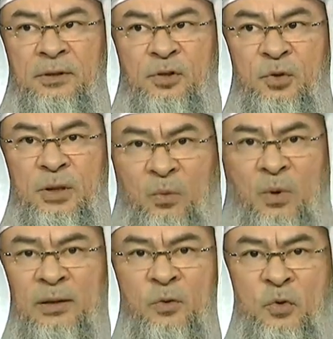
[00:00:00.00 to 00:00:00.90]
So the
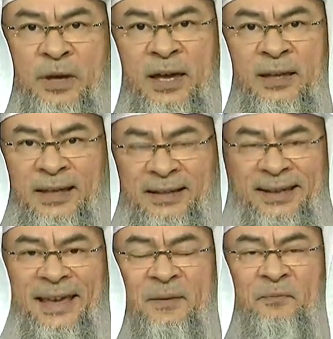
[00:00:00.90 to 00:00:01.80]
one who
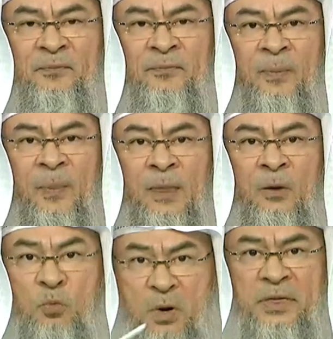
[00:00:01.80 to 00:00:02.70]
that came
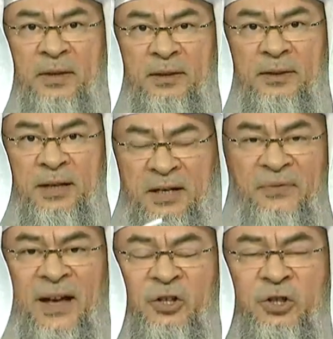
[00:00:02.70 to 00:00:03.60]
with the
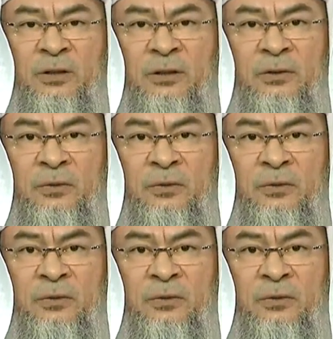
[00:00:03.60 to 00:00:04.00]
infection,